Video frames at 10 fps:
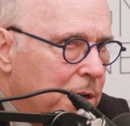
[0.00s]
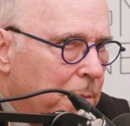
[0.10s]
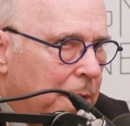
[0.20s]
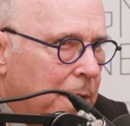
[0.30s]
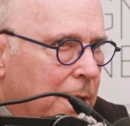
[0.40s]

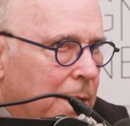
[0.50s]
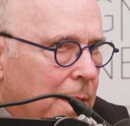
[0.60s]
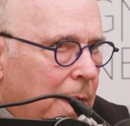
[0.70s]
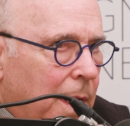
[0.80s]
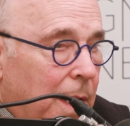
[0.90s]
Jeremy.
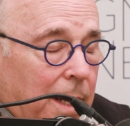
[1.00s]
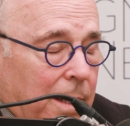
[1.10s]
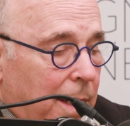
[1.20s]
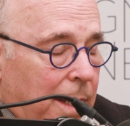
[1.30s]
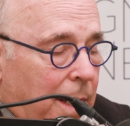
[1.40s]

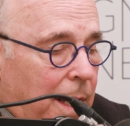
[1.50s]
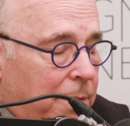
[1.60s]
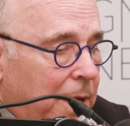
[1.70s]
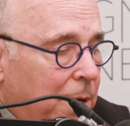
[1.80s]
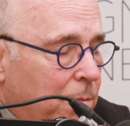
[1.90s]
And I
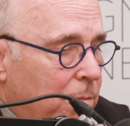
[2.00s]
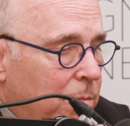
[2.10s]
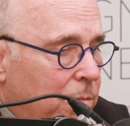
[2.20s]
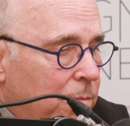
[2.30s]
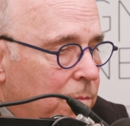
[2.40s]
think
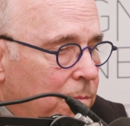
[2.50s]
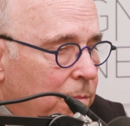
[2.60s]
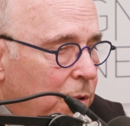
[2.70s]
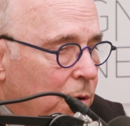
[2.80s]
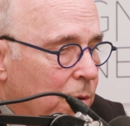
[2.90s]

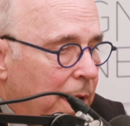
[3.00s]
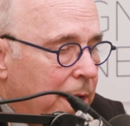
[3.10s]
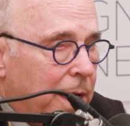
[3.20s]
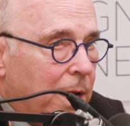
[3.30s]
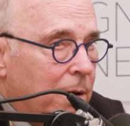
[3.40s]
you and I
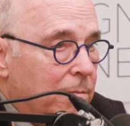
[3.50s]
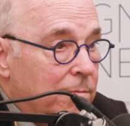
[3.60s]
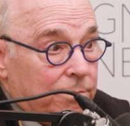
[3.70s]
can count